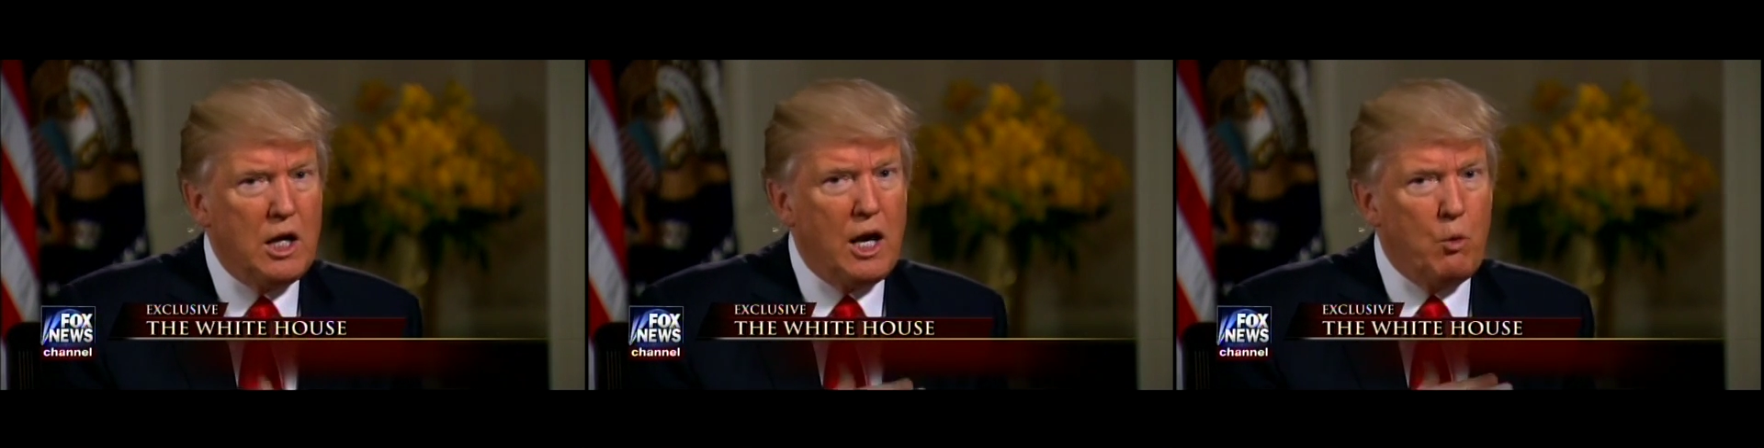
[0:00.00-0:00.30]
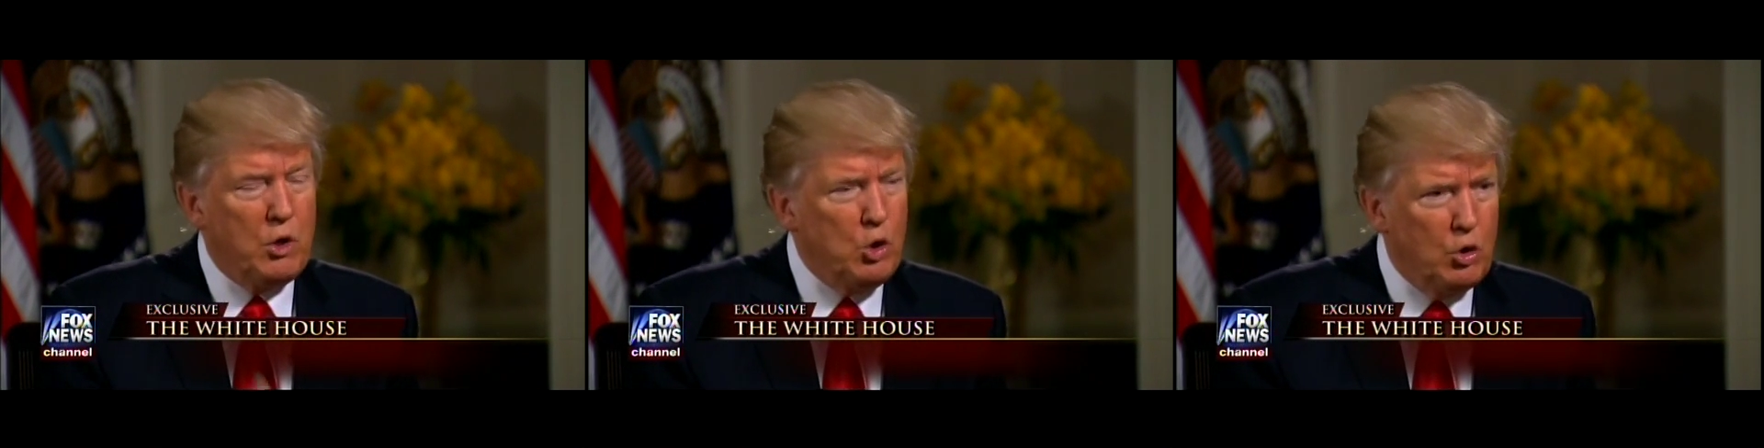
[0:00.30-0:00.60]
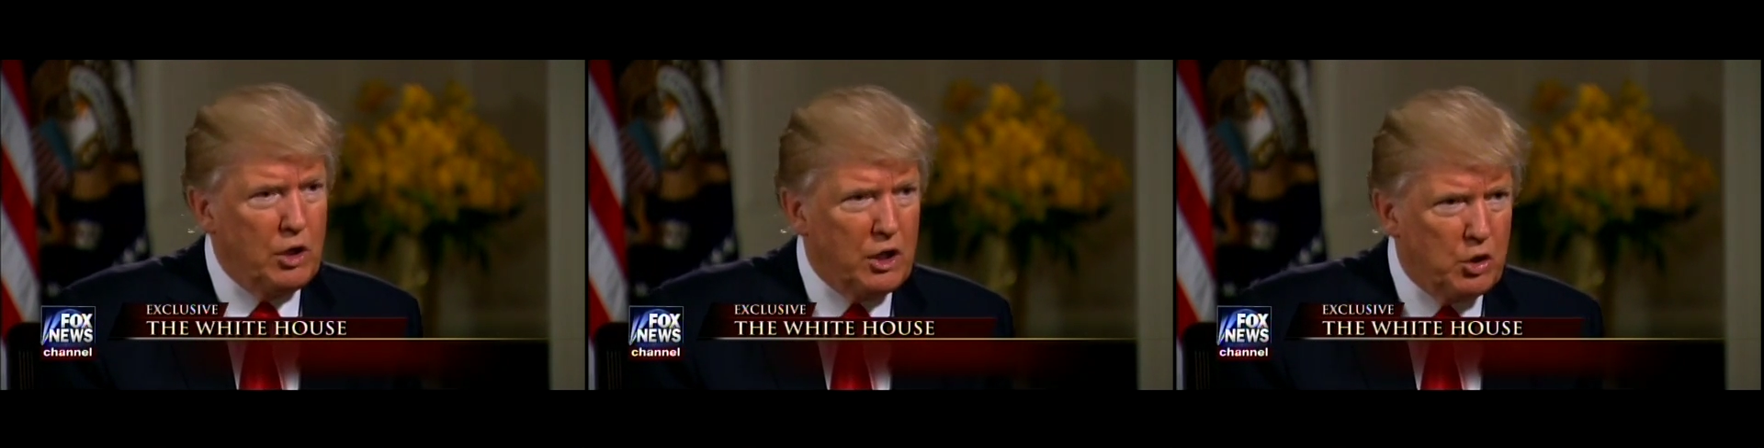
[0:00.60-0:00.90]
And when you
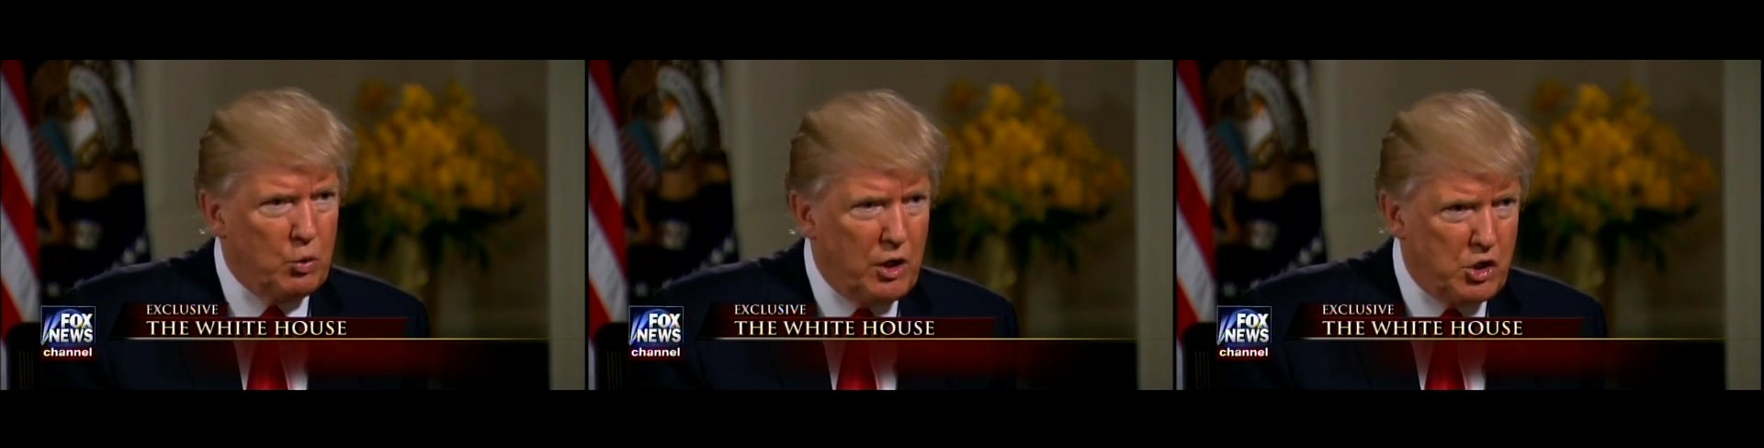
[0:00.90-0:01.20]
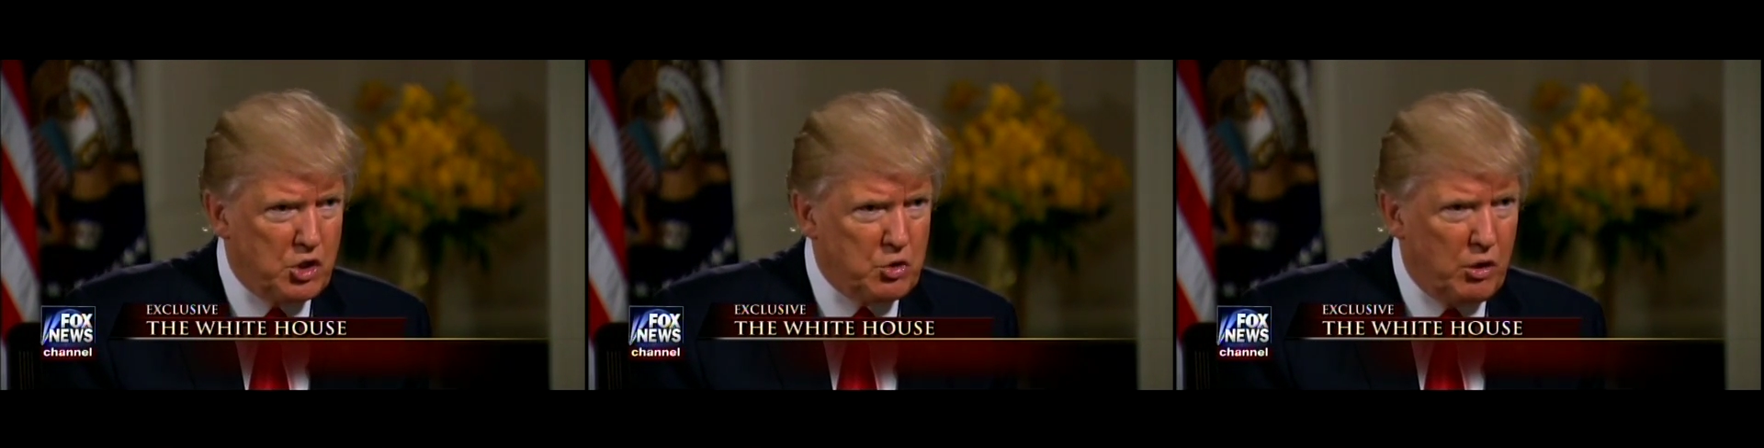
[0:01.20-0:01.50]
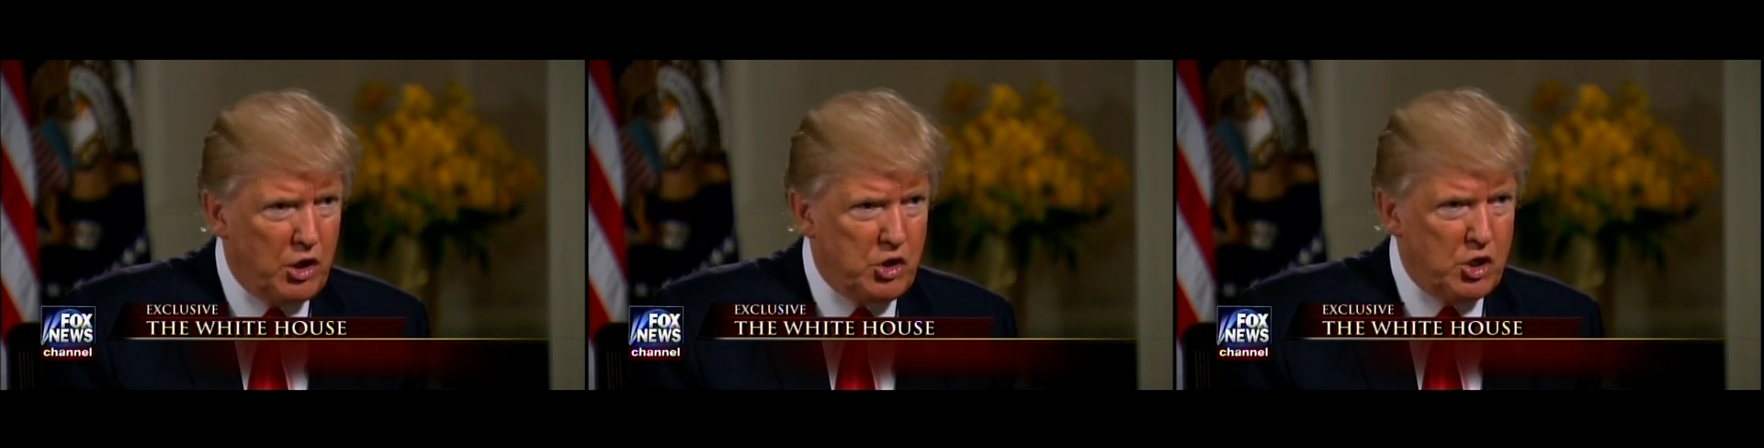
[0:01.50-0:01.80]
look at the
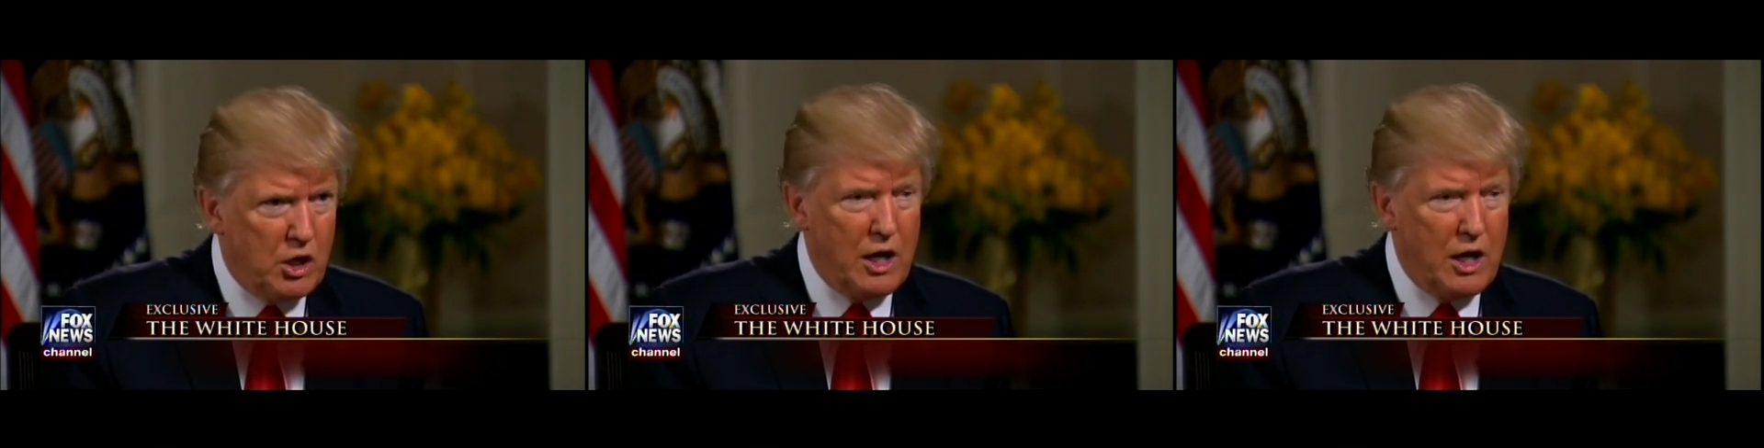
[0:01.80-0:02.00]
registration